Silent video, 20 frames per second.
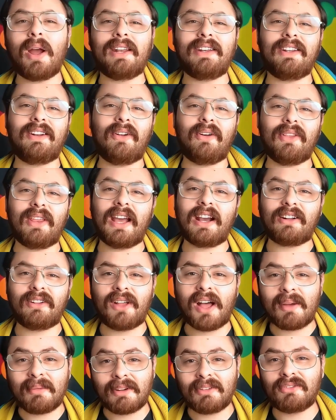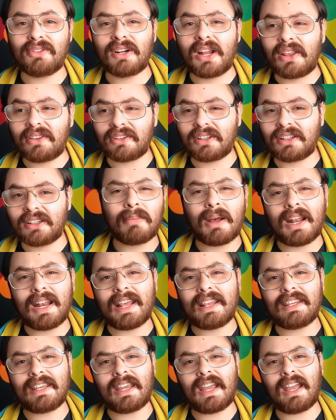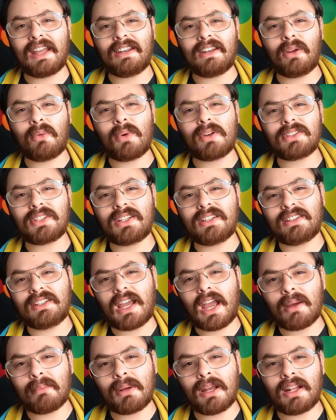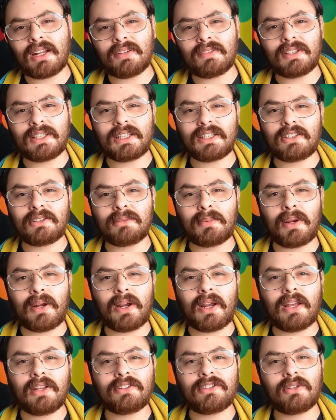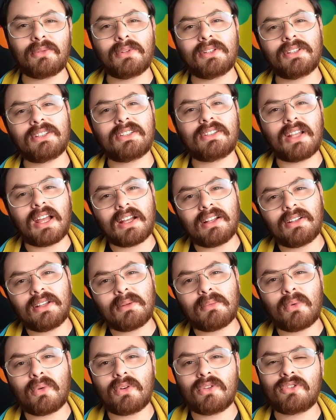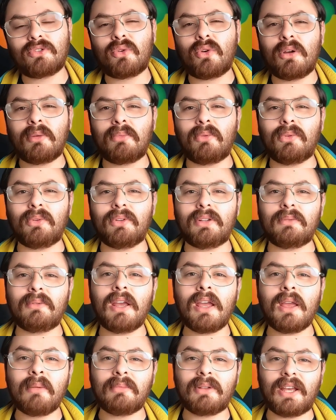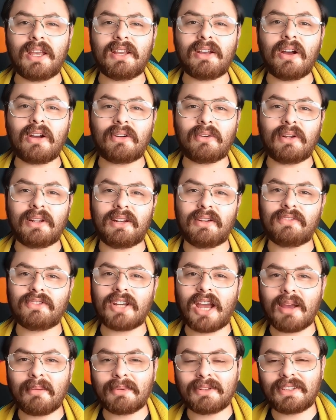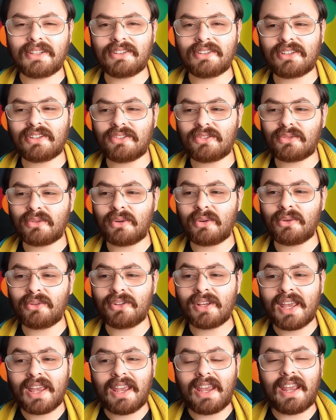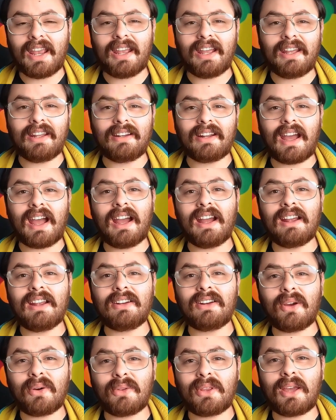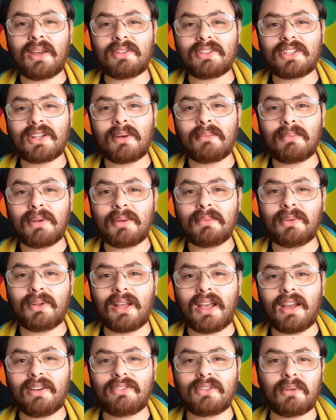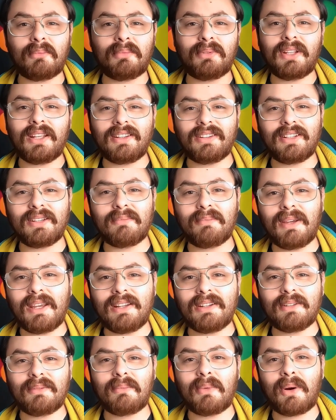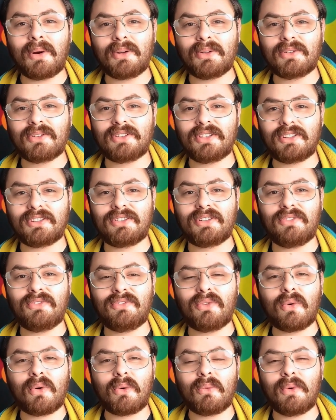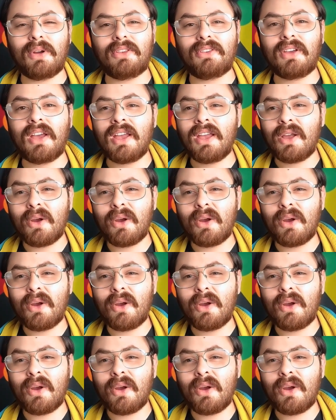I did all that climbing for nothing. But in the end, it wasn't that bad of an experience. It was slightly more enjoyable than playing Ocarina of Time with these controls. And I know that some people have completely beaten Mario 64 with